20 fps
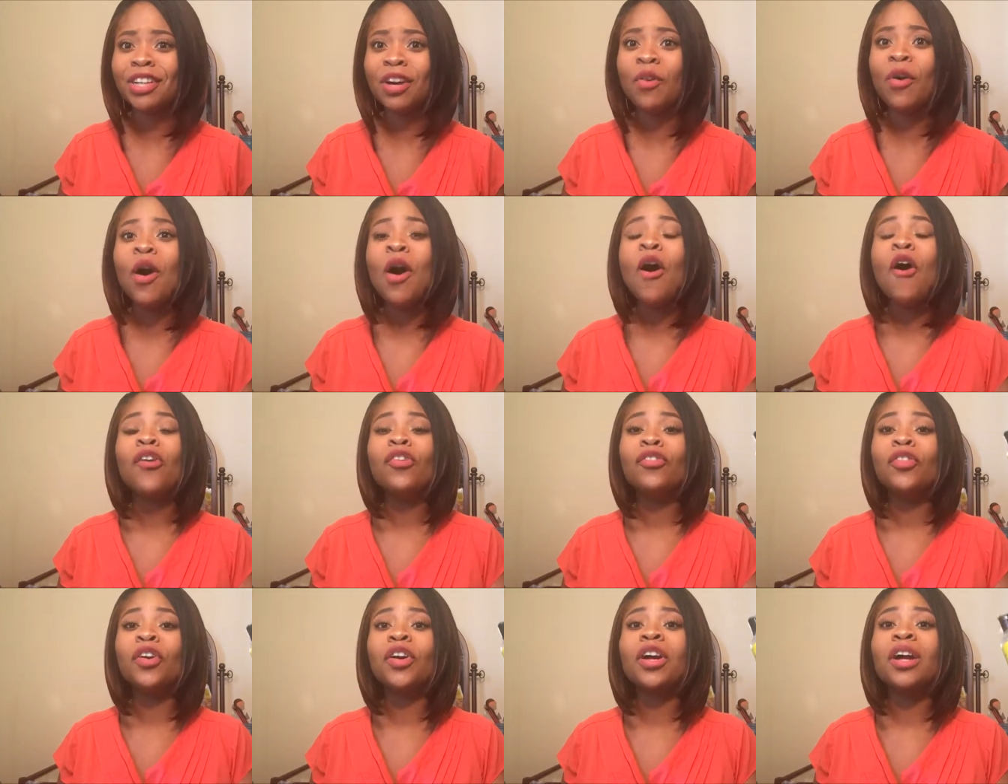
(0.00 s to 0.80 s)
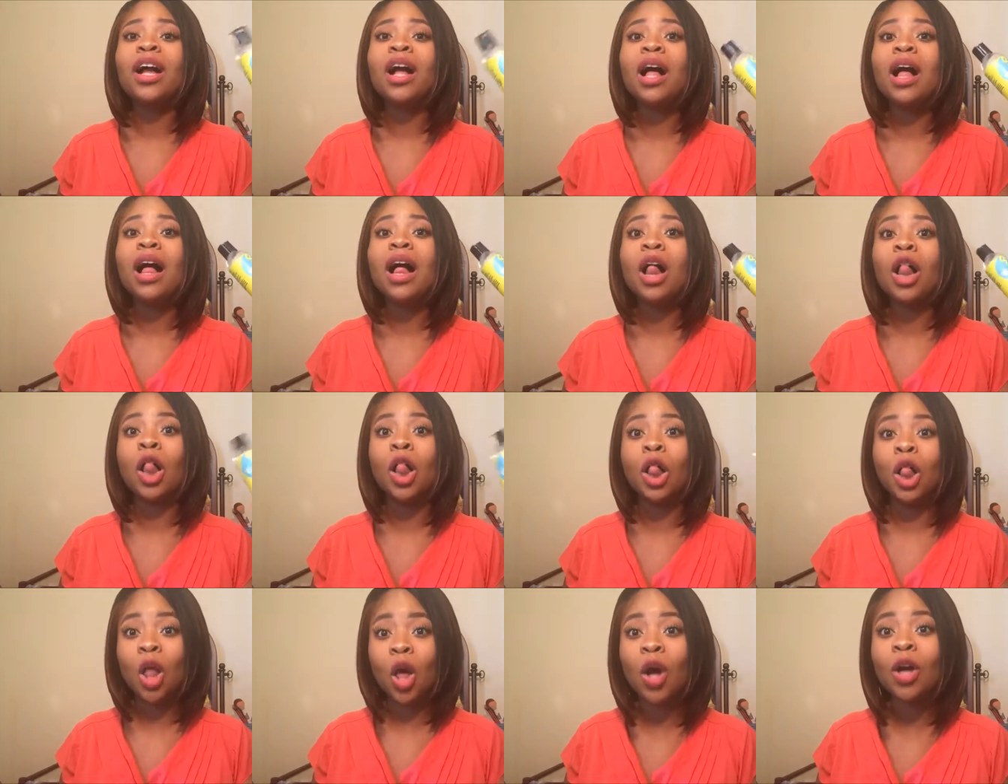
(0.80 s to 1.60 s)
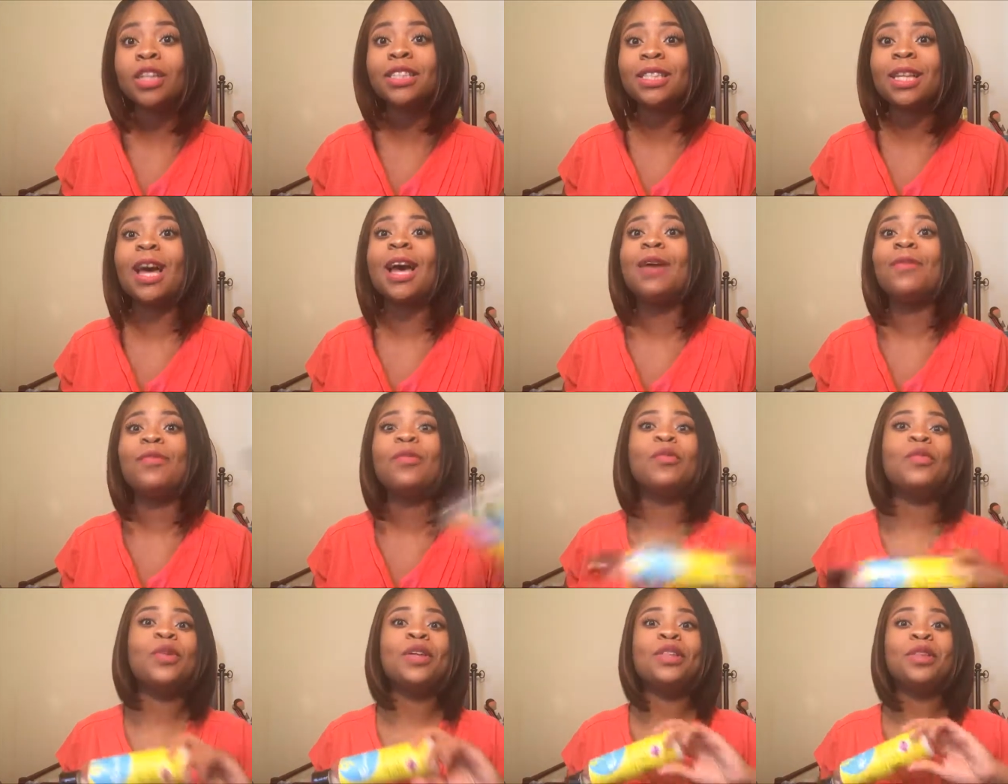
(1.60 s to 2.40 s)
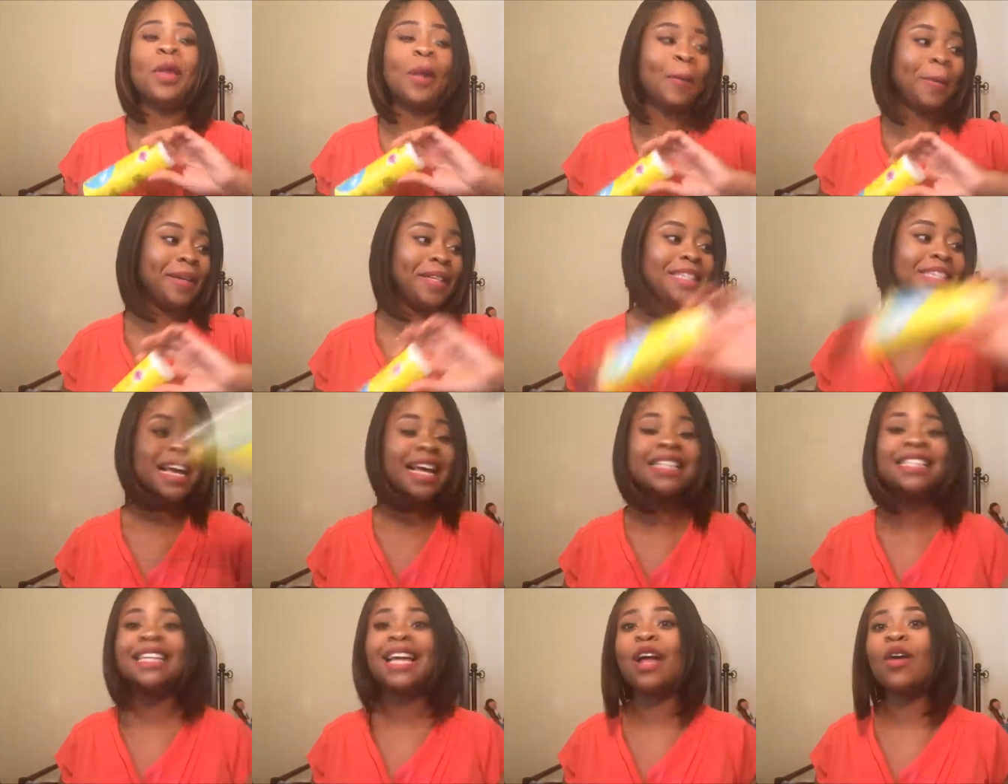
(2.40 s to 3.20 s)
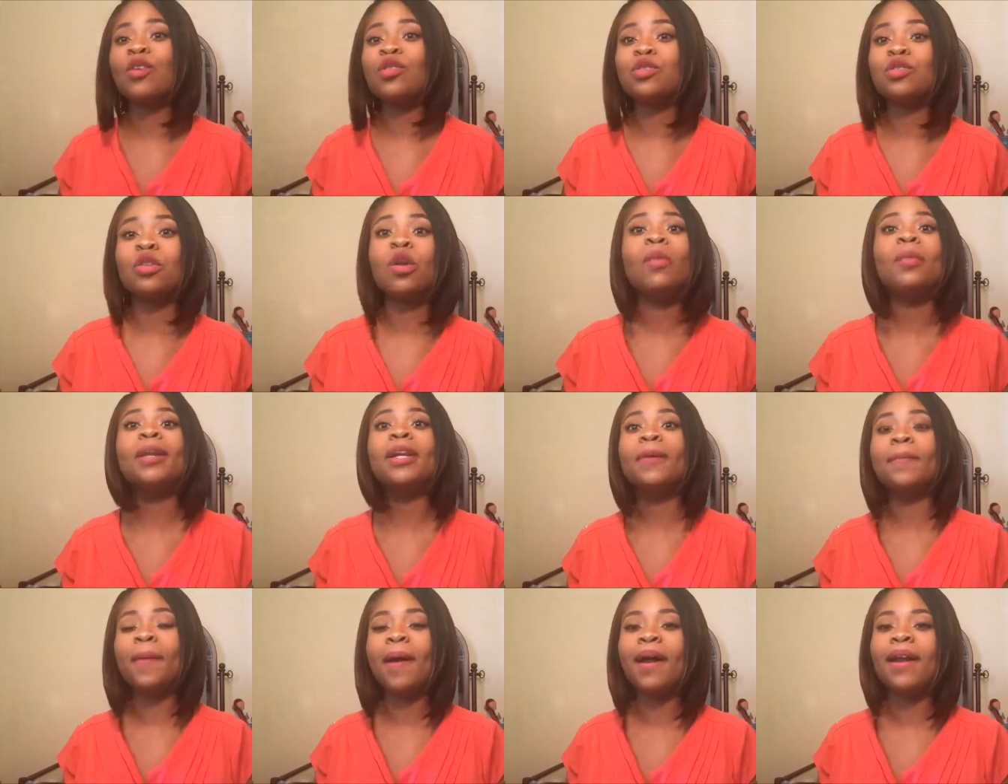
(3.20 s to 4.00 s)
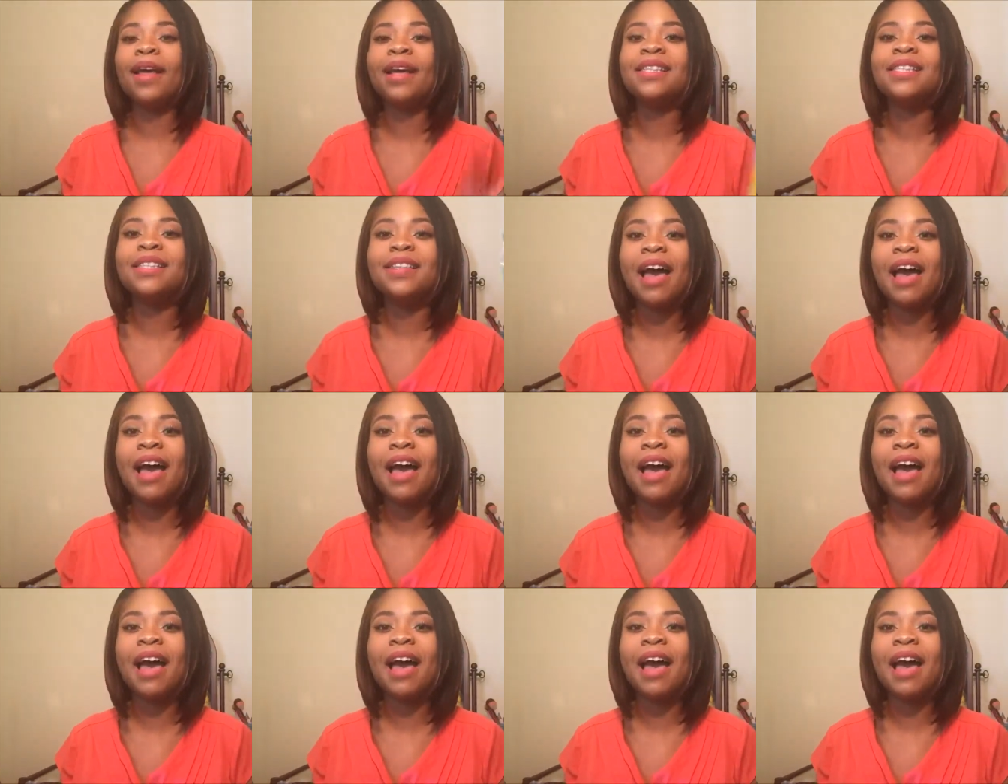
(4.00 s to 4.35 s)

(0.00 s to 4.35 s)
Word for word: So for a long time with me testing out so many products.